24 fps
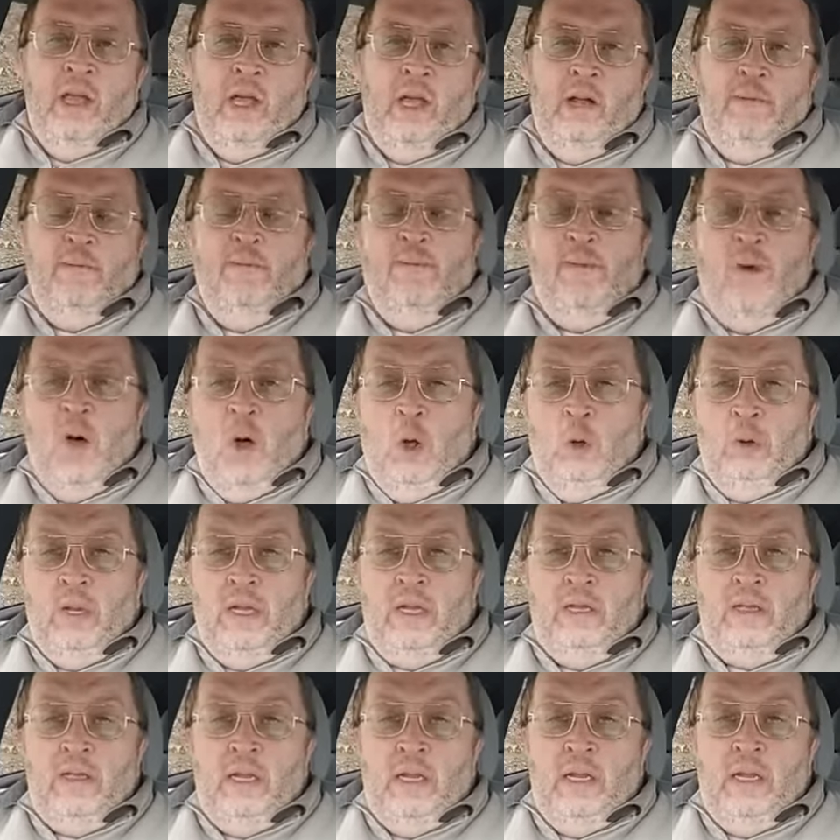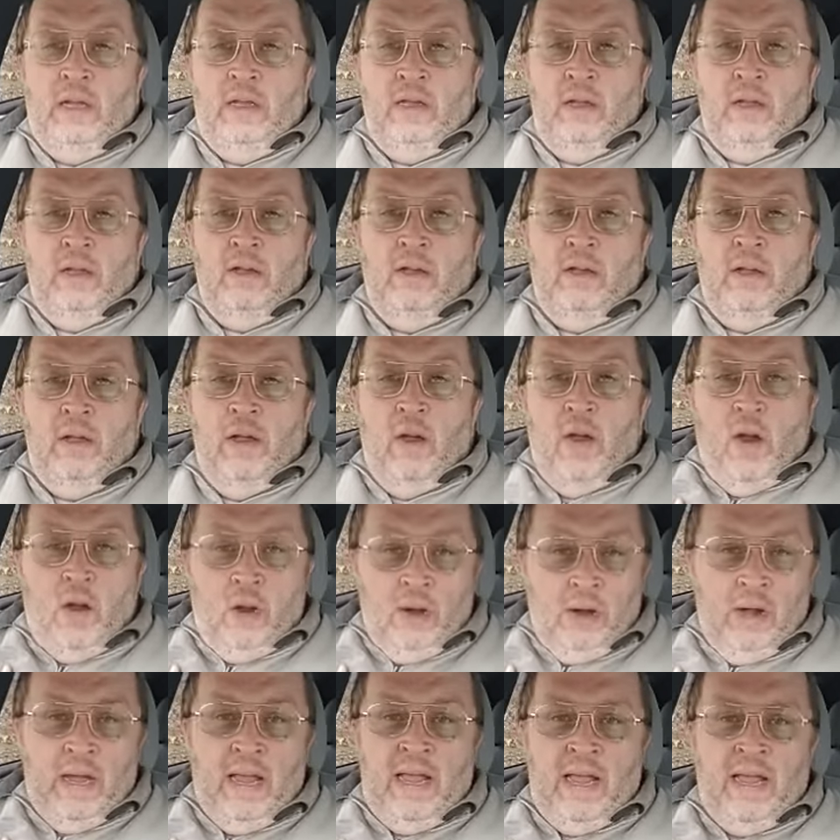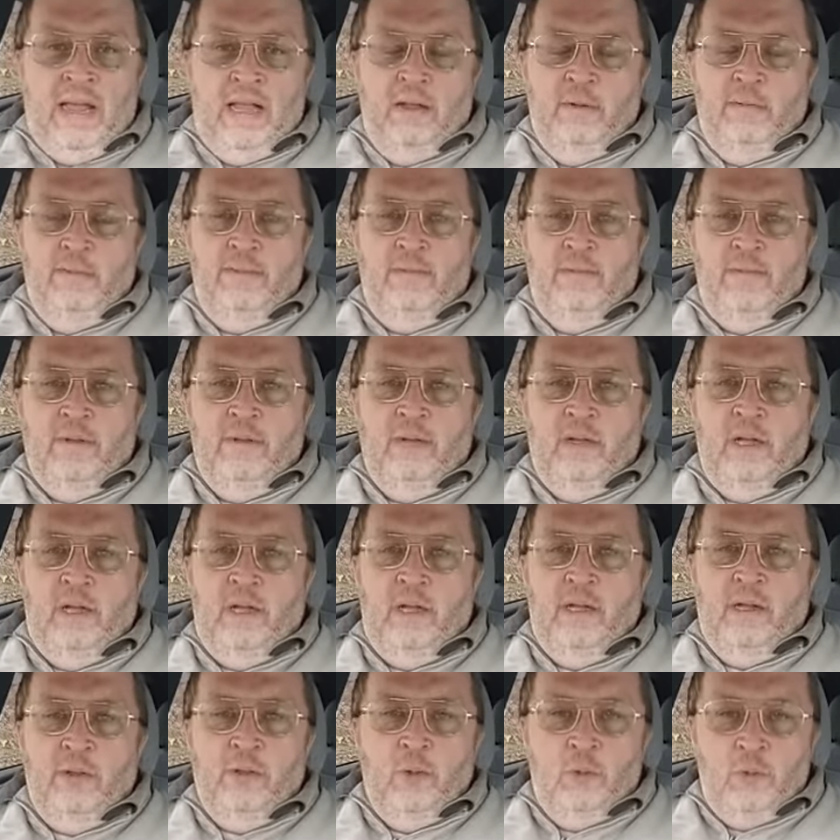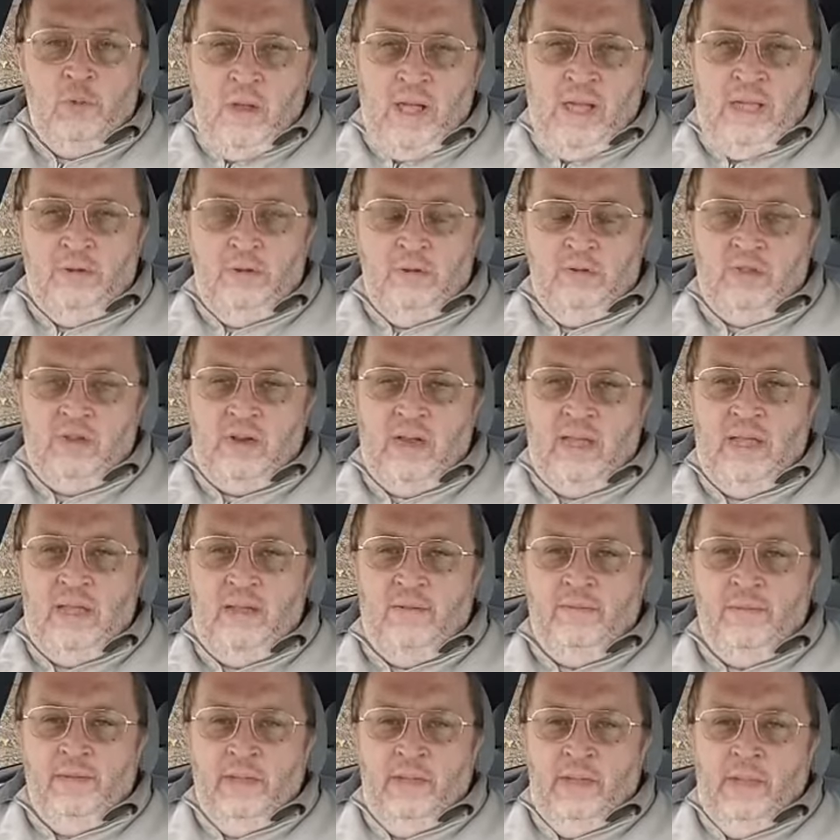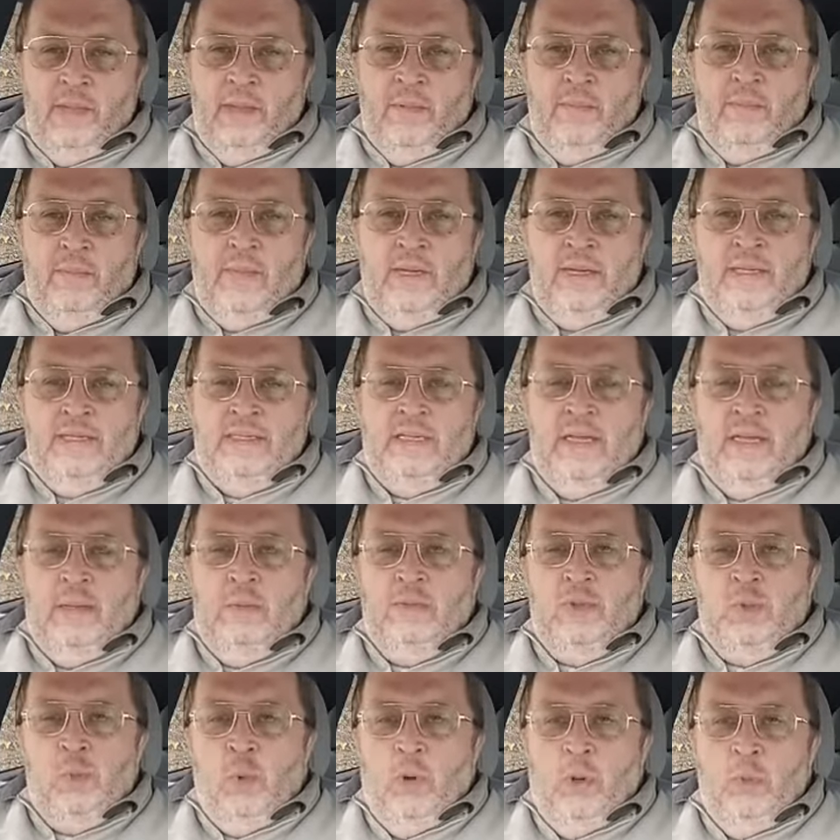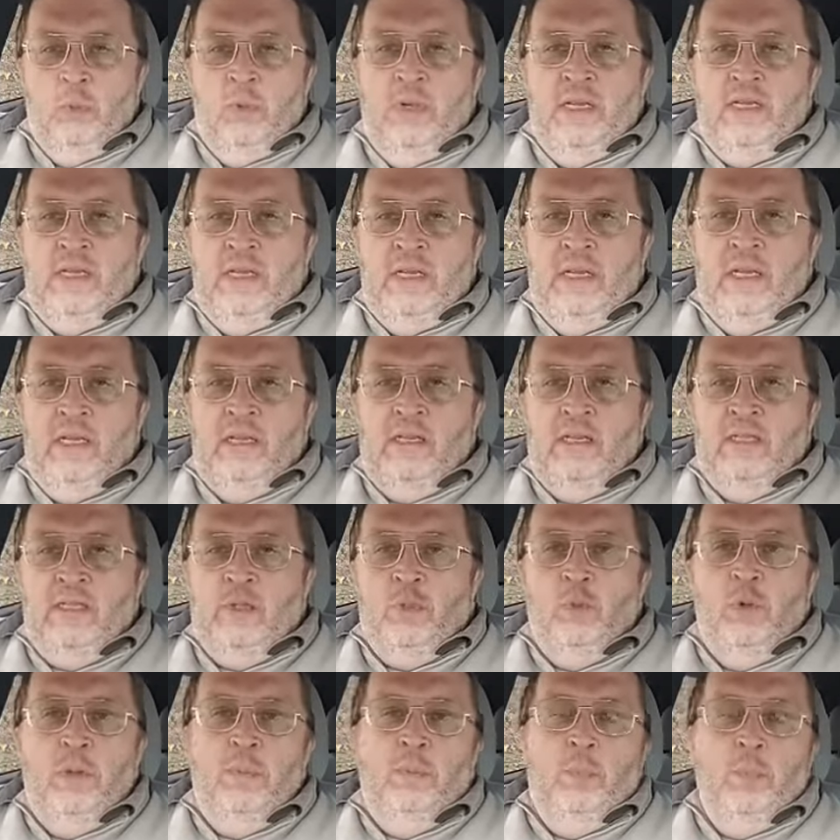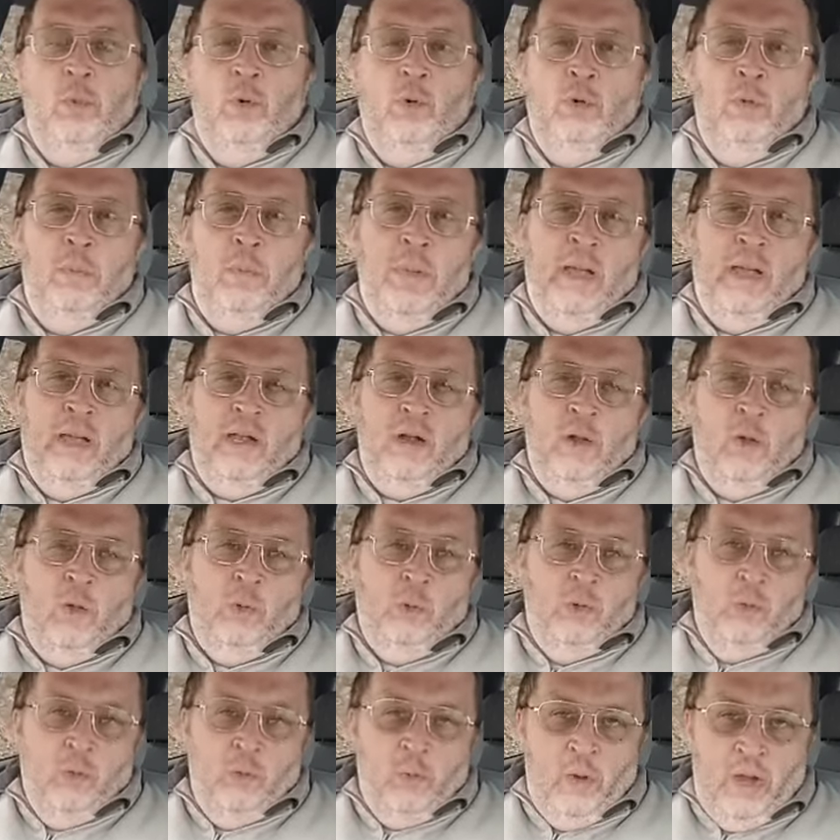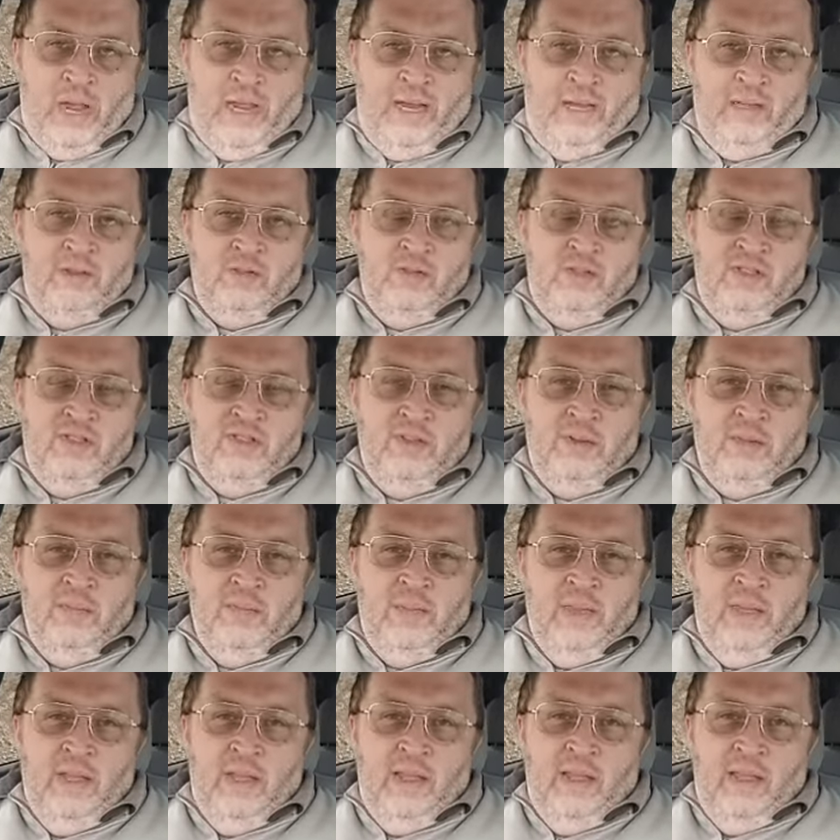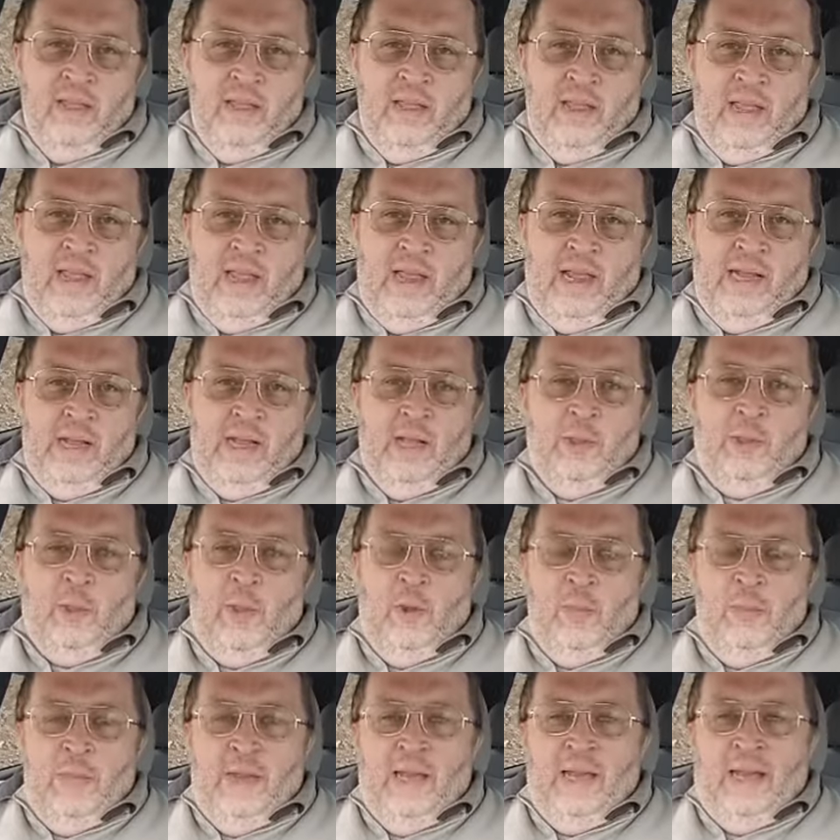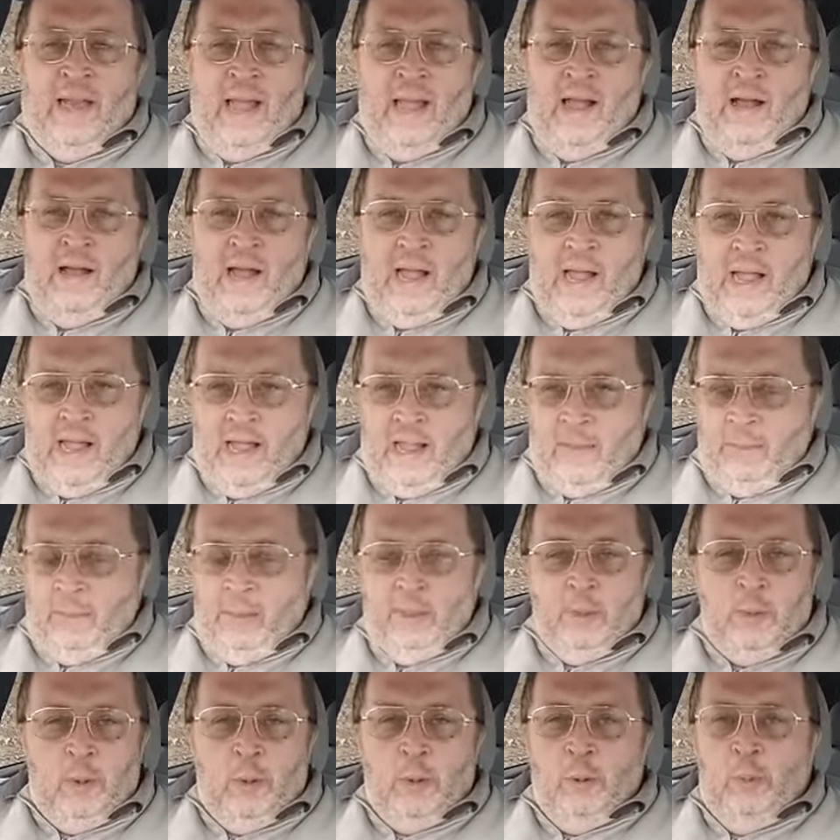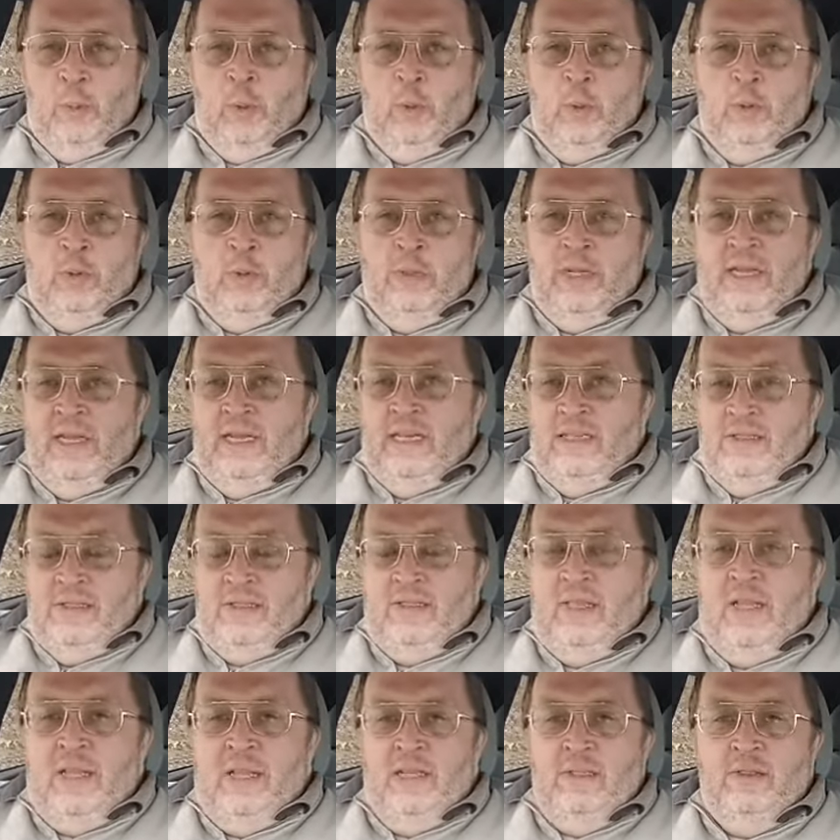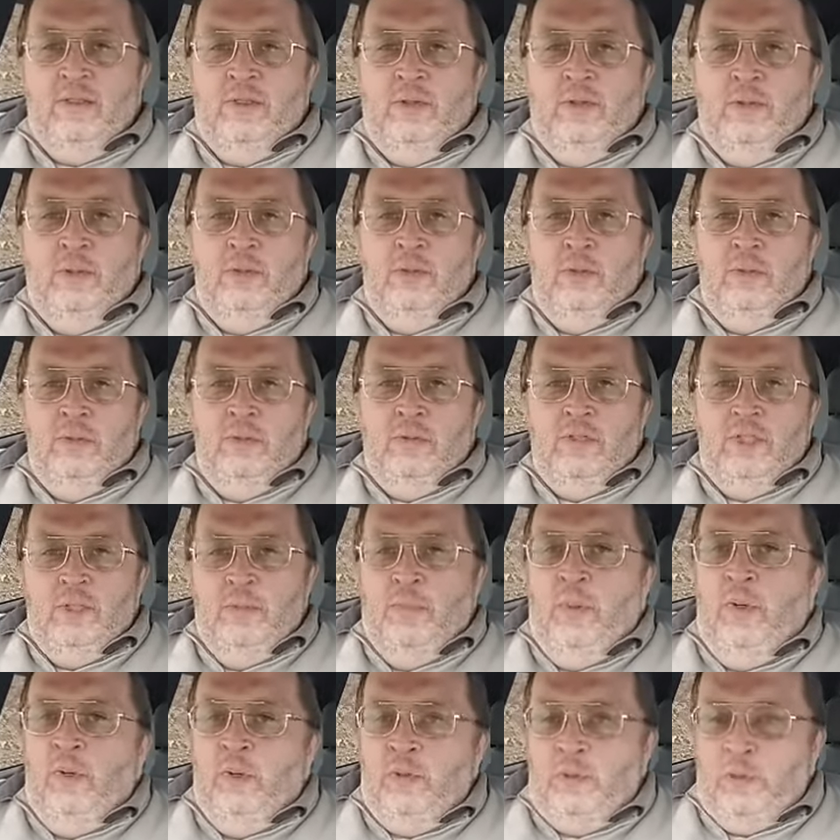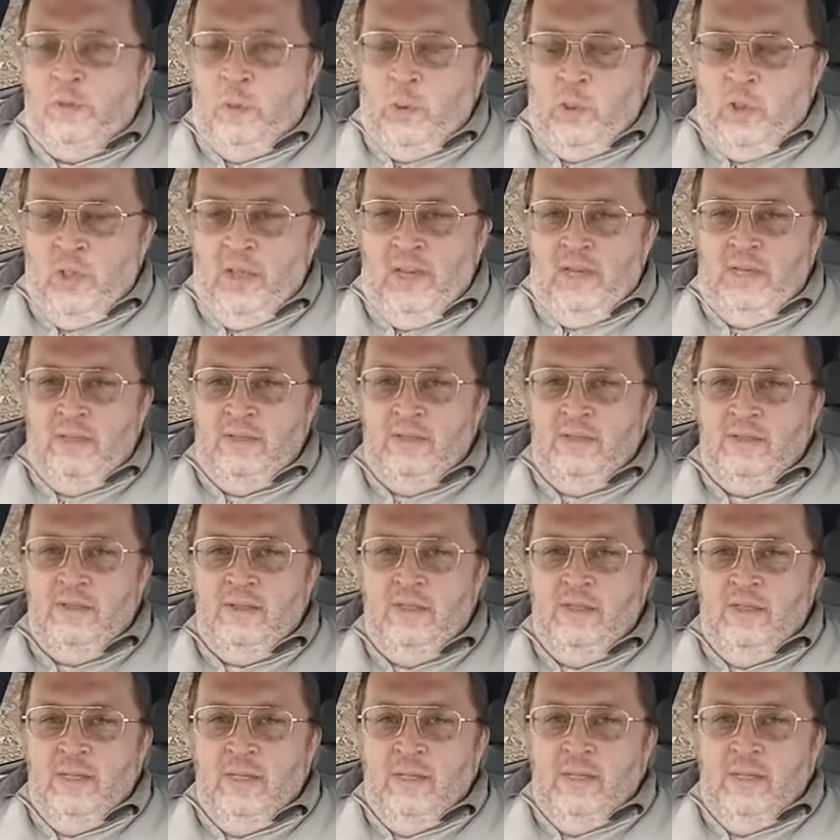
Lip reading: of falling in our life, the rider's life, many times what we did is we pulled back on the reins. And I thought, man, how applicable is that to spiritual things?